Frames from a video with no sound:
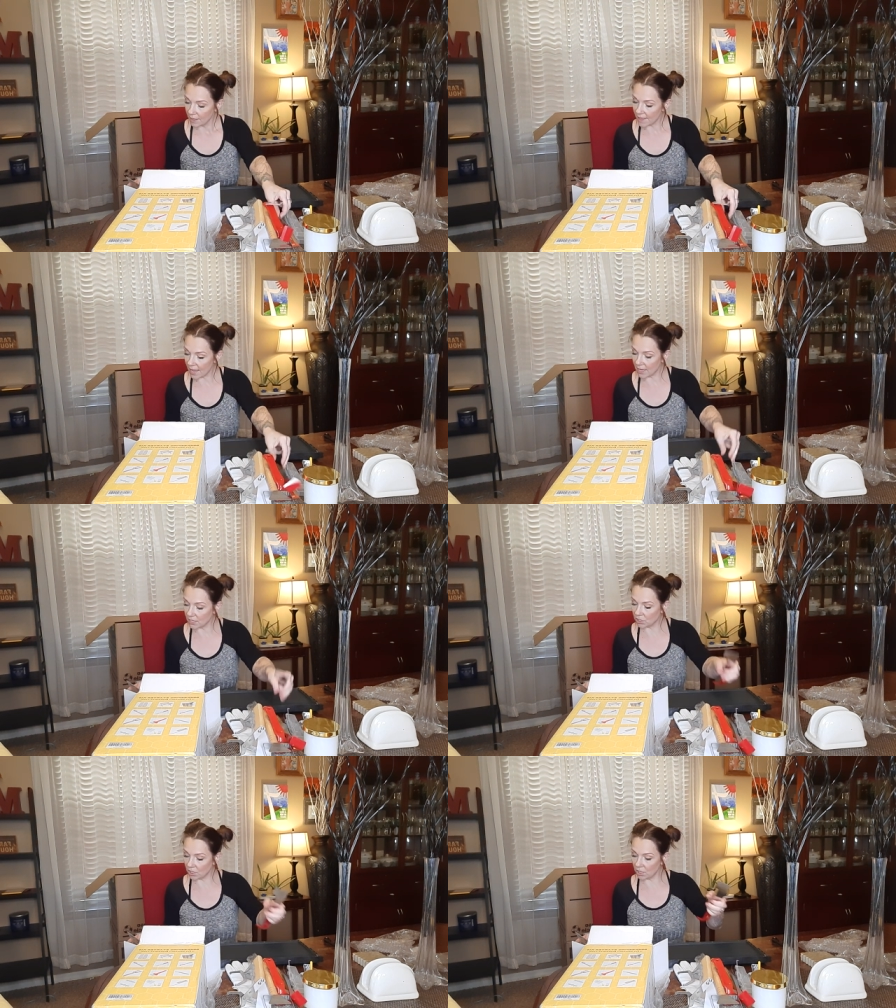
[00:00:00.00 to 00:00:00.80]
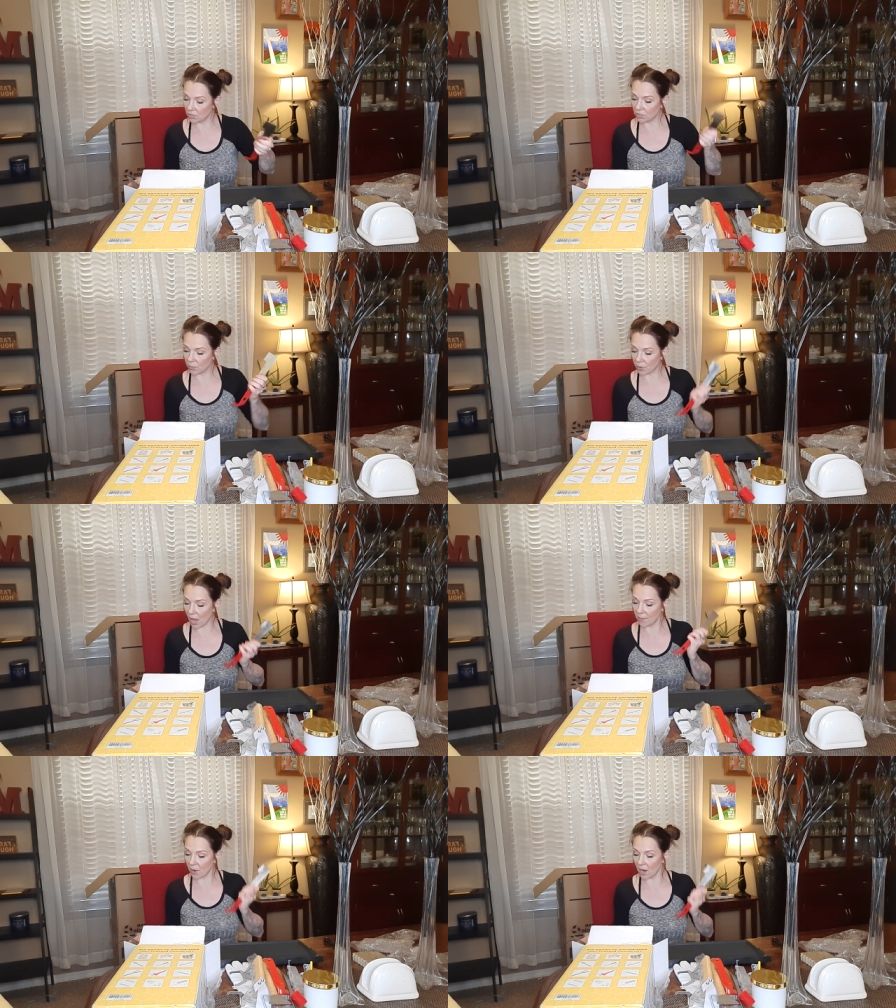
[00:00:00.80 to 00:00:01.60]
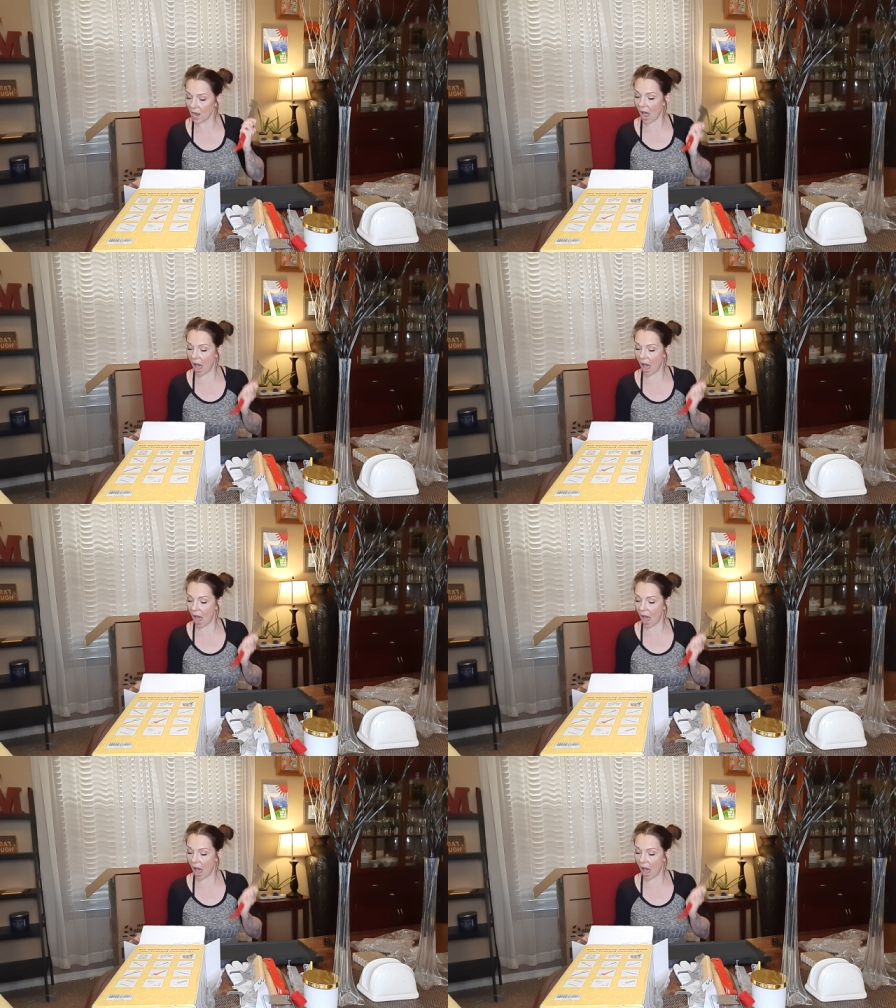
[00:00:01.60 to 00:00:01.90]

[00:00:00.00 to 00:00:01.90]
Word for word: That is used to pry apart